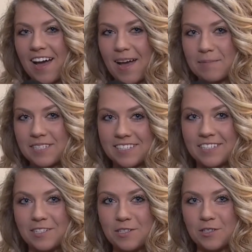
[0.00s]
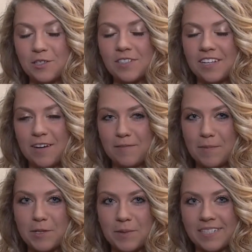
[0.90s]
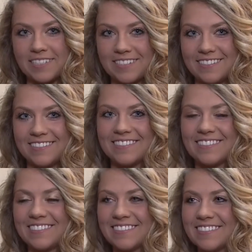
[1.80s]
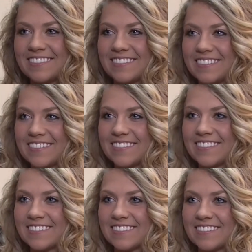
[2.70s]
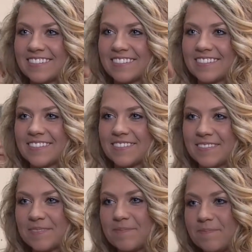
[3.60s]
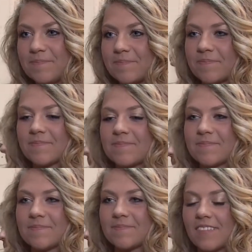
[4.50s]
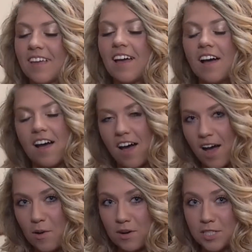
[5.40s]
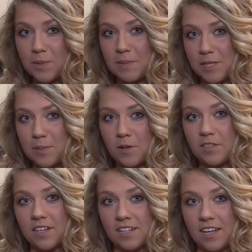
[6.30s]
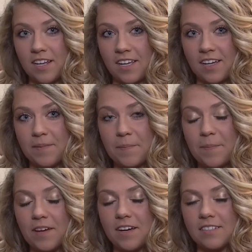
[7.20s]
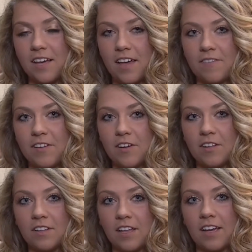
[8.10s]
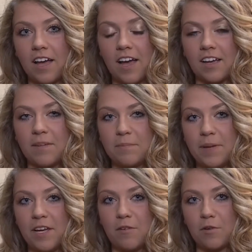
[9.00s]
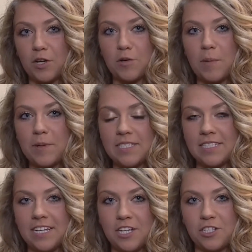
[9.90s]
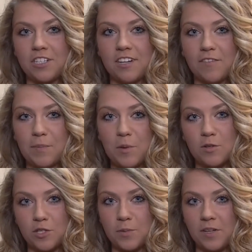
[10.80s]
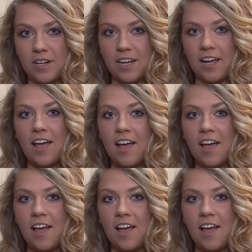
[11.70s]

I'm 16 years old and I'm from Newington. Paulina, why do you want to be Miss Polonia, Connecticut? I want to be Miss Polonia, Connecticut because I feel like I can be a good representation of the Polish community,